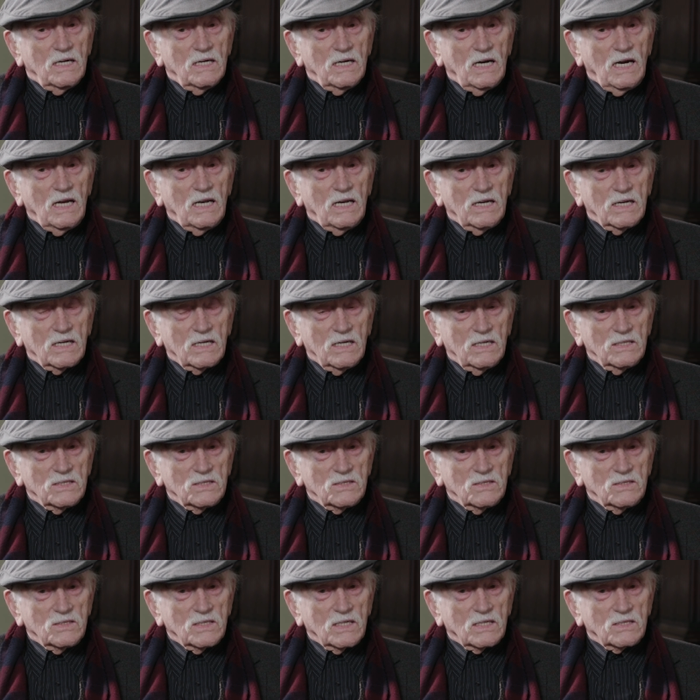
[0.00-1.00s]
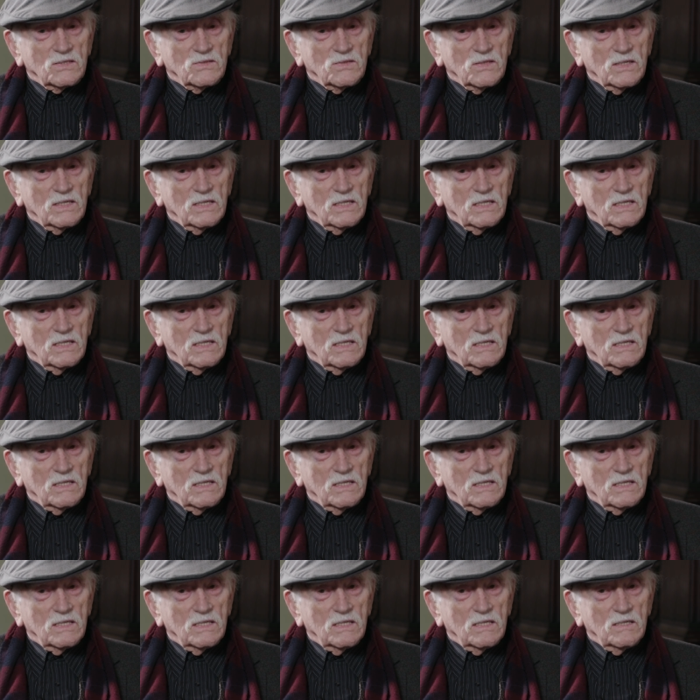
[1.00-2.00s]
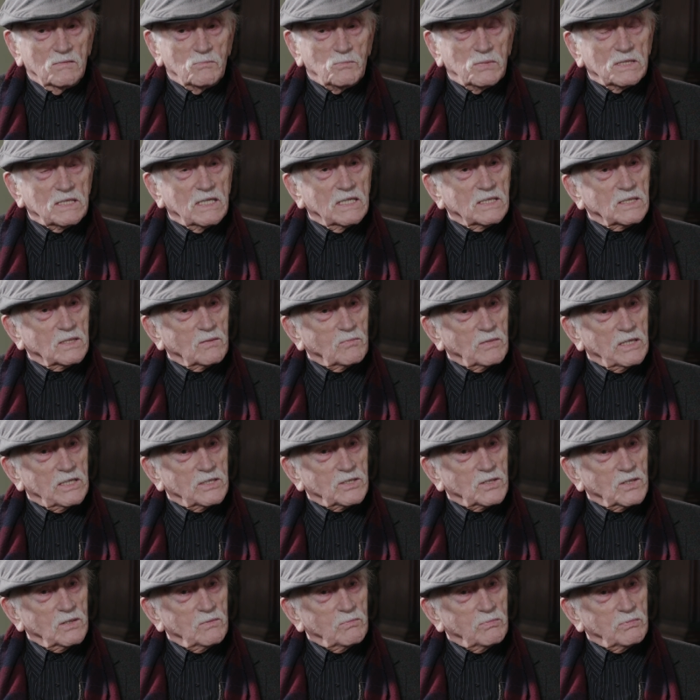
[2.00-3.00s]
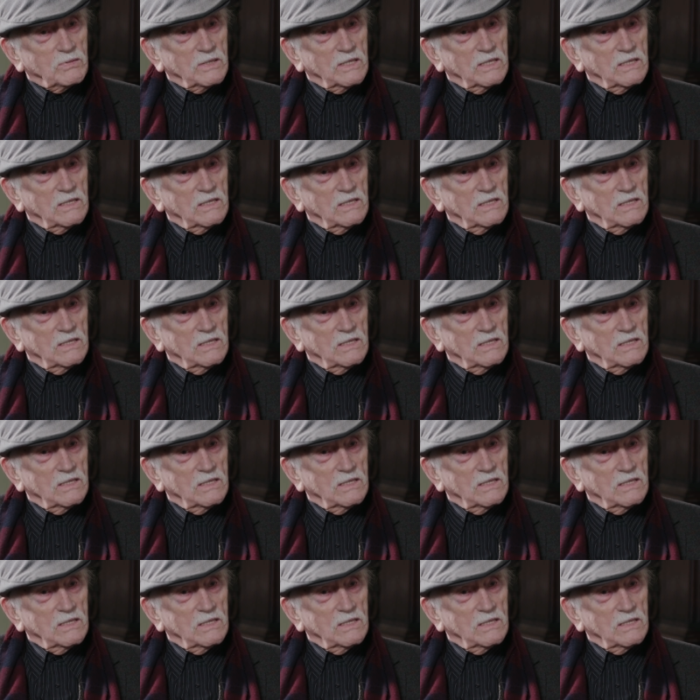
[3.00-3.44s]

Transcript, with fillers: highly contradictory, and uh, but that's the way it should be.